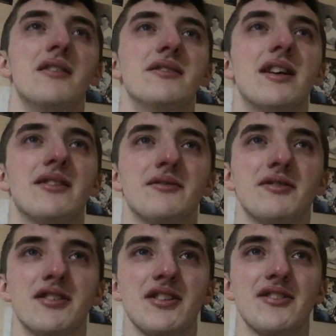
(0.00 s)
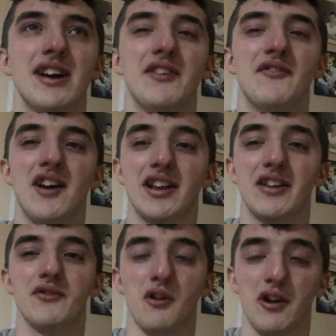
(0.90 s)
That's just a side effect
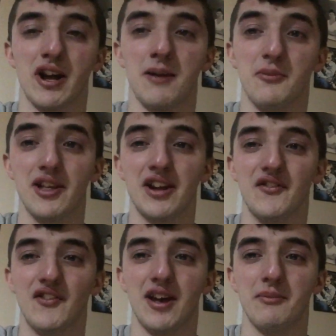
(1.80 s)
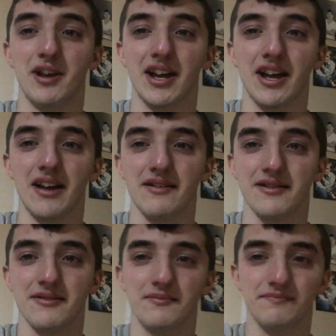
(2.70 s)
of growing up without a family, I guess.
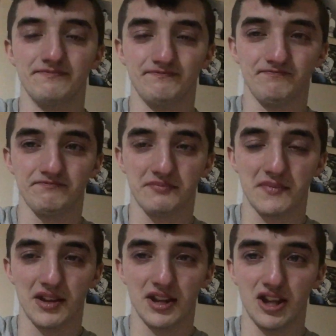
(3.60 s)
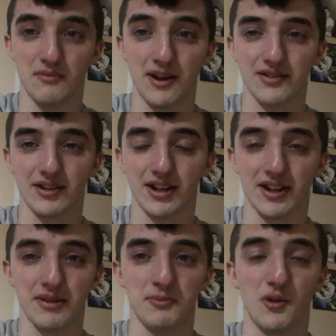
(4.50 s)
You basically get
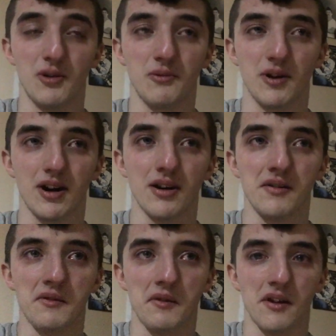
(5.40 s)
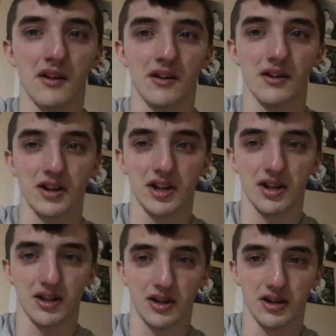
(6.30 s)
to the point where
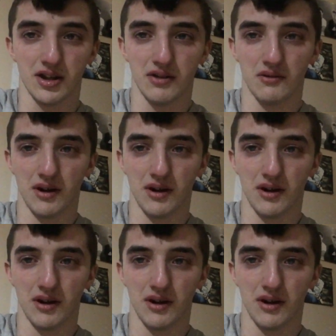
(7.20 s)
you